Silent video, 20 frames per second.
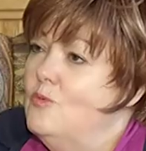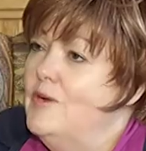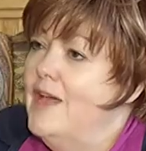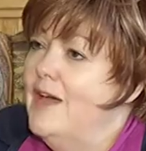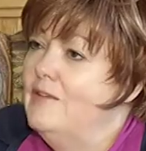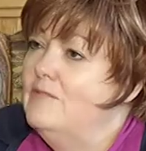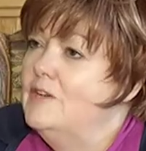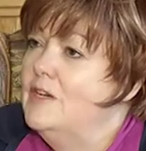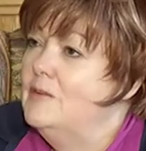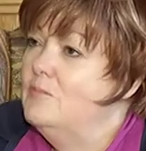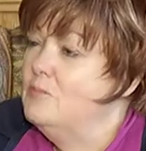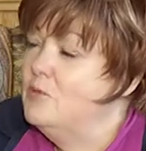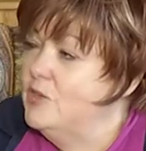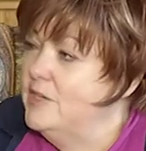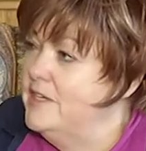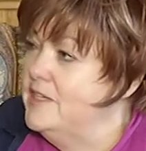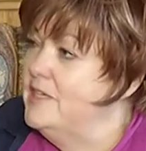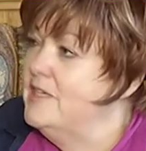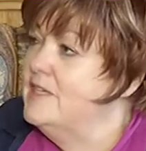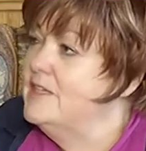We have a
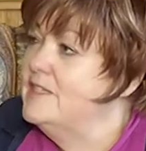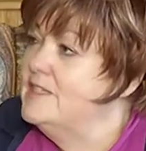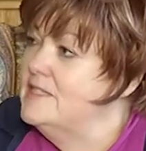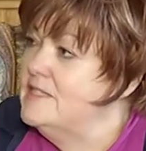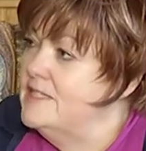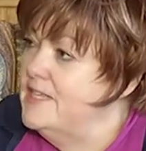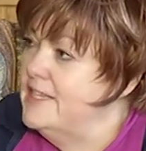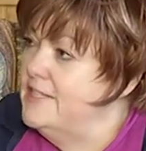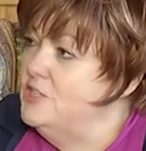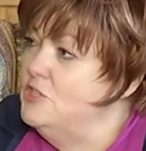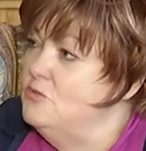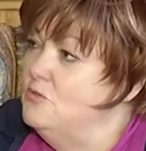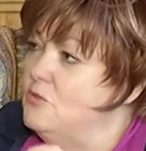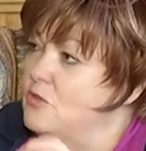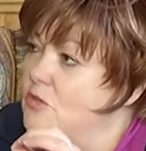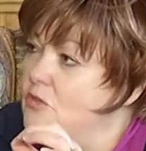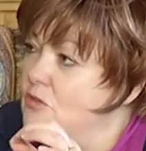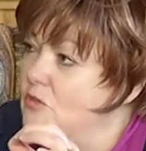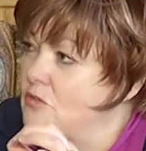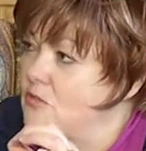pretty
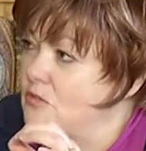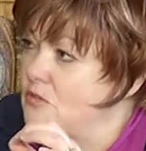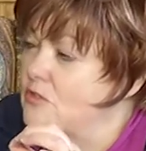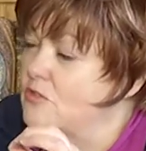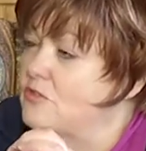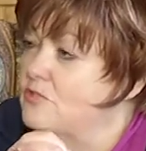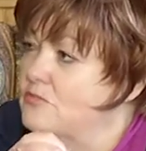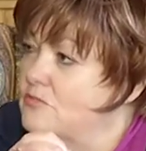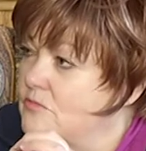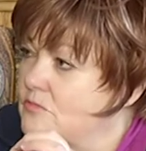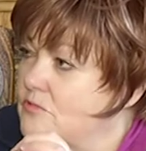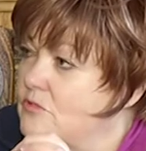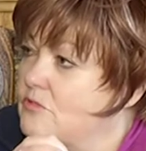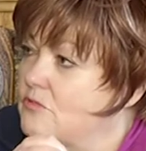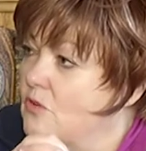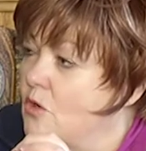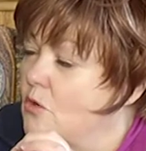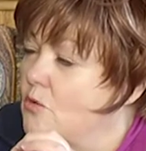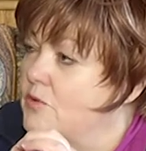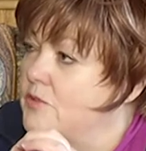continual
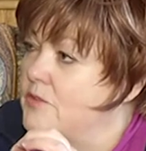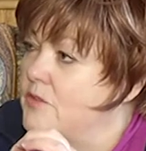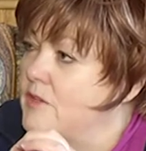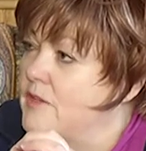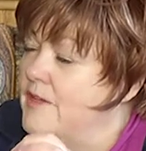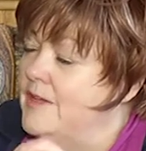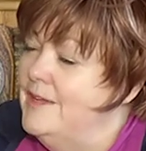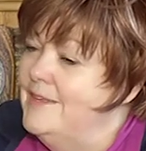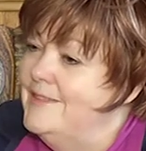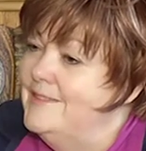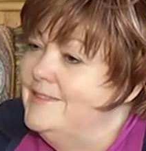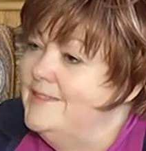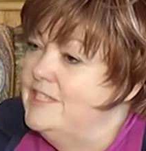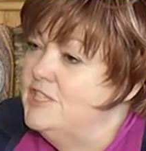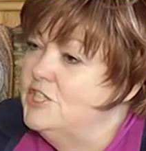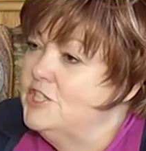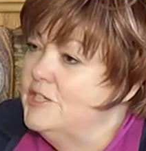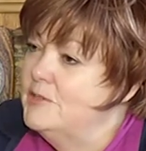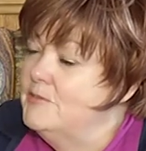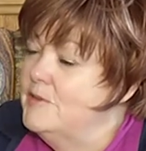growth.
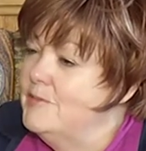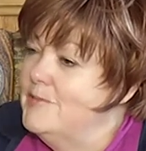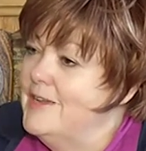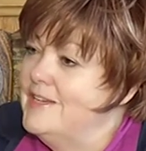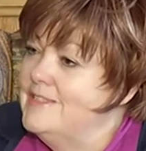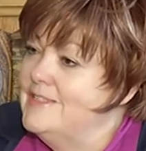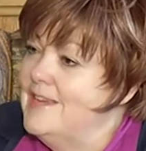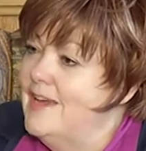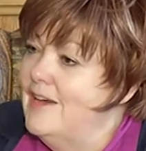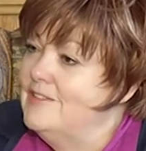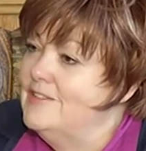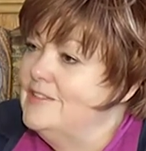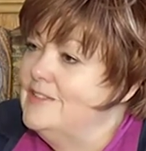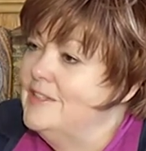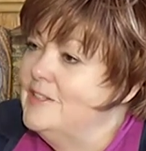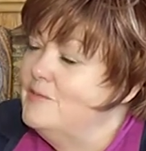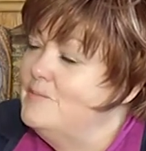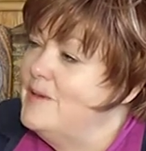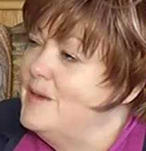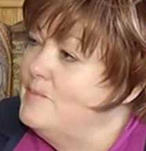This year we went down a
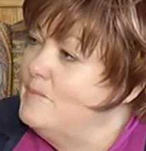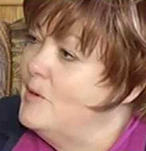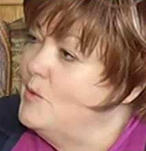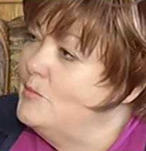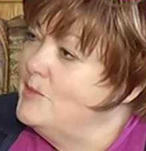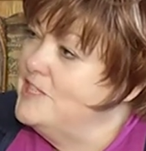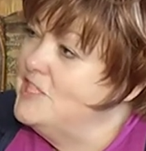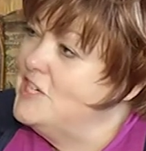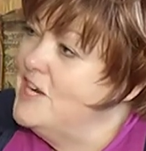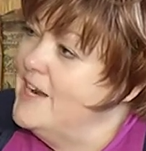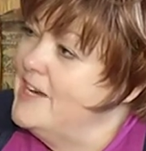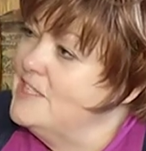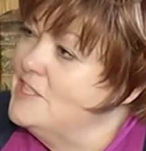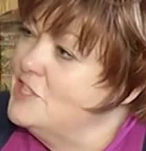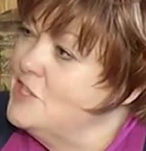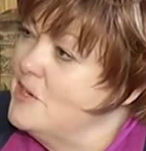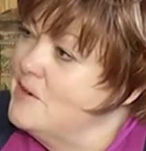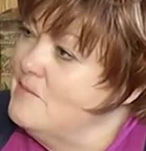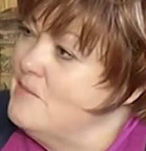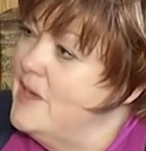little bit, but we
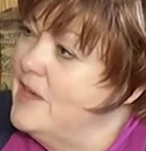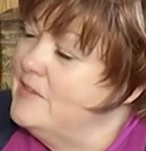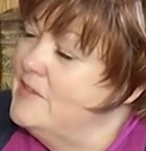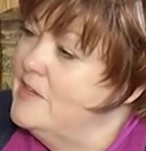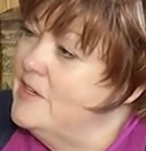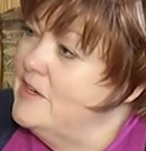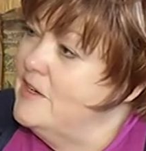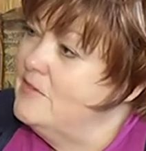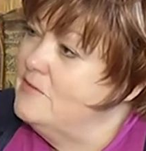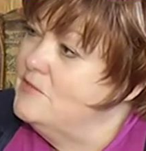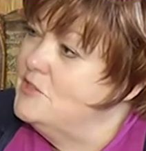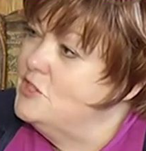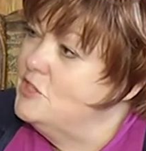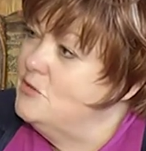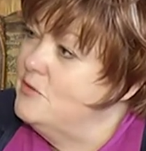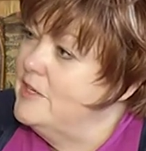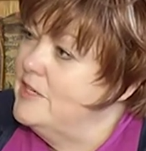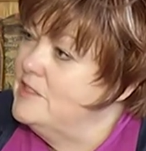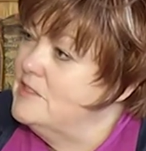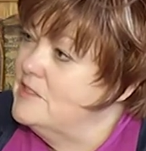changed our method of
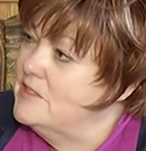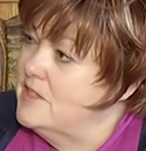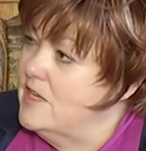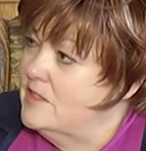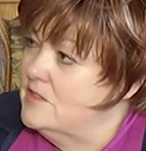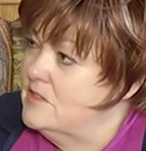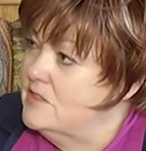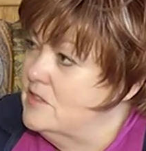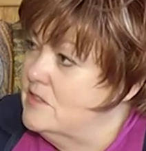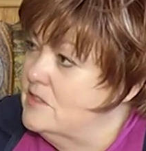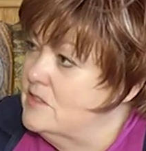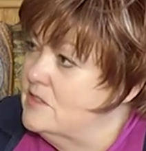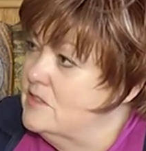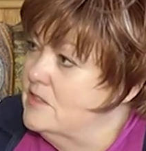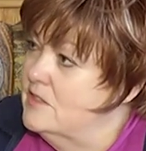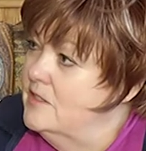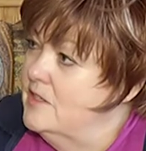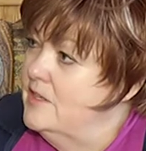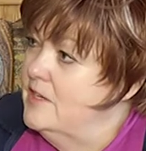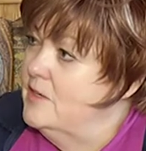doing census,
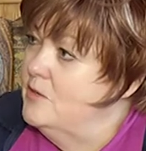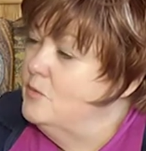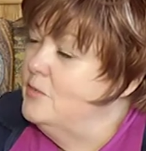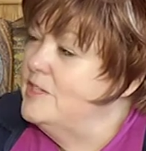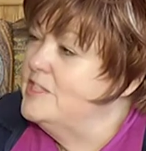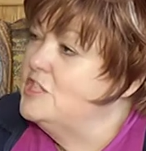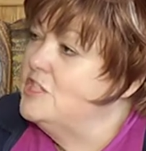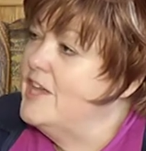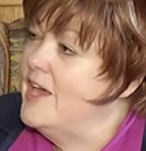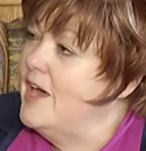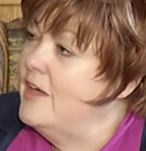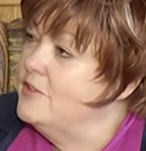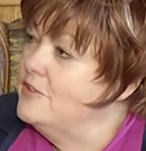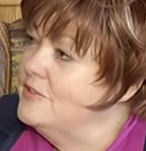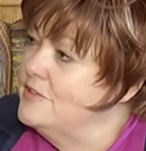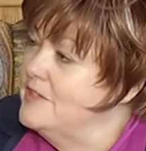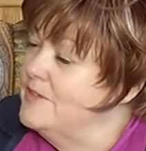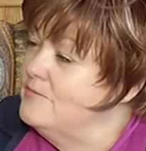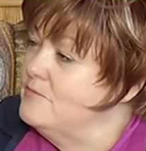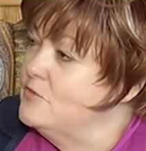which
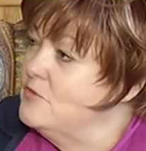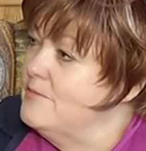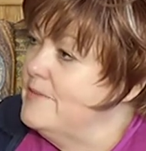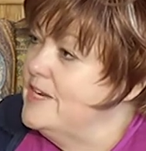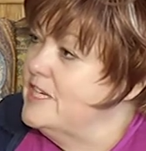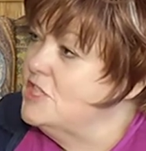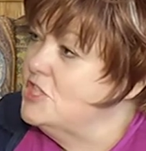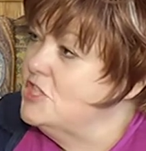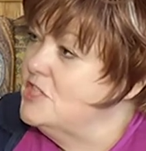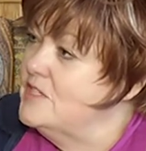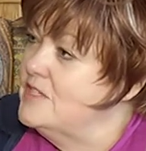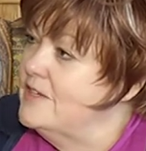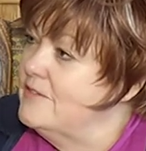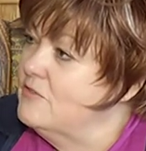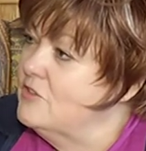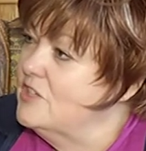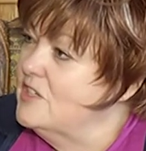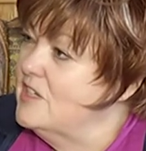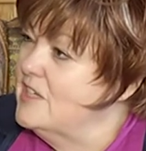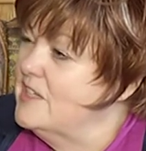gathered information
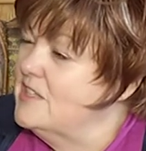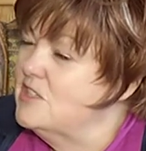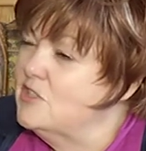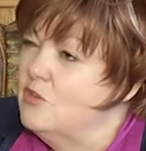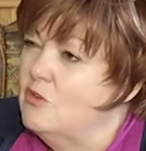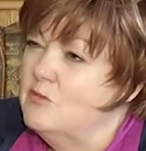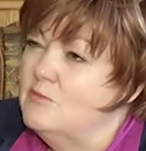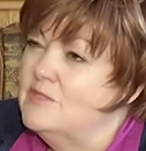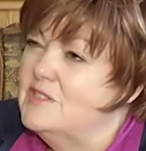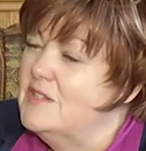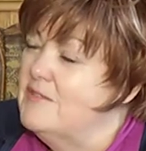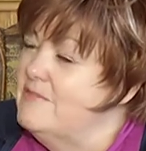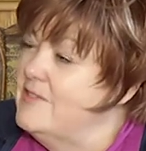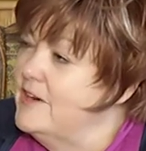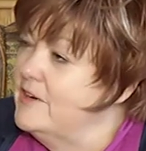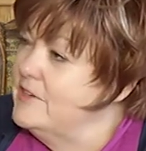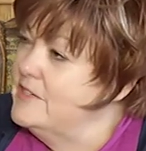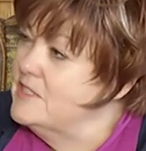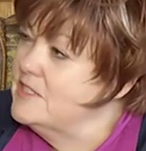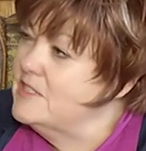differently. So it was a
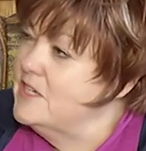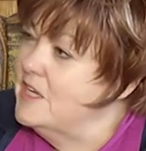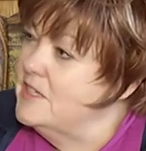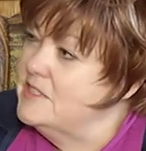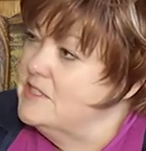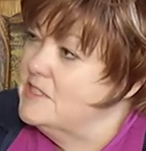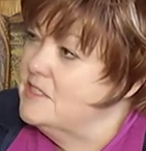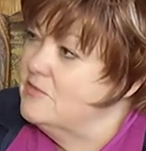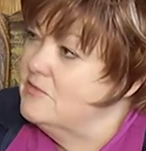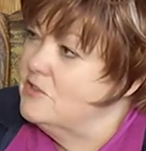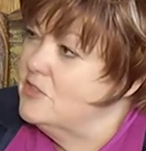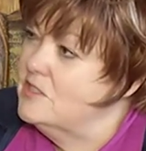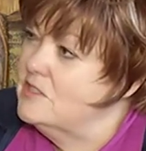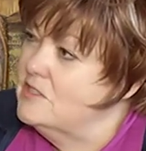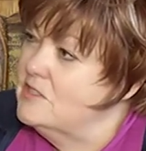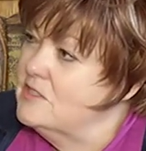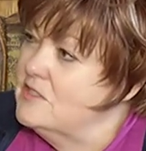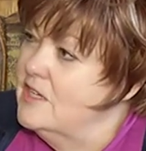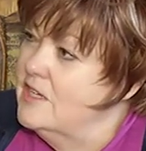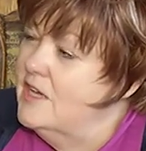very slight
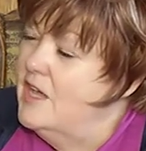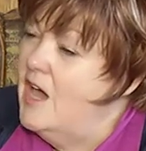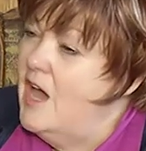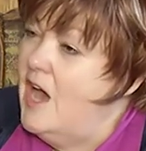difference.